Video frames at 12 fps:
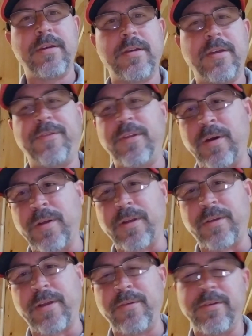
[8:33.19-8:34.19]
If you don't
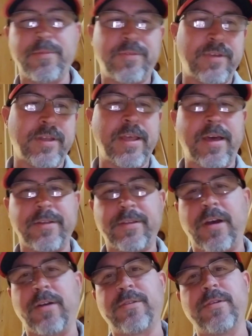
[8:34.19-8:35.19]
agree with them, sit down and
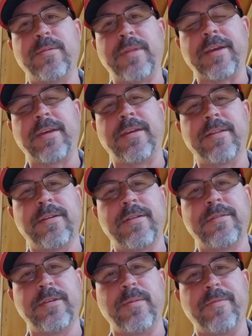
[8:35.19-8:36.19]
talk to them like you can learn
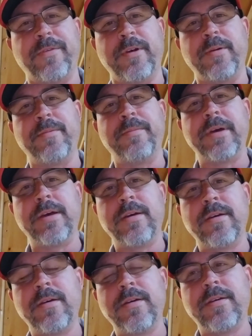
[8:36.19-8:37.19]
something from them.
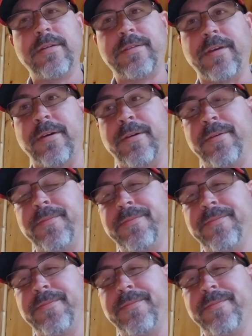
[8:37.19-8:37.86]
So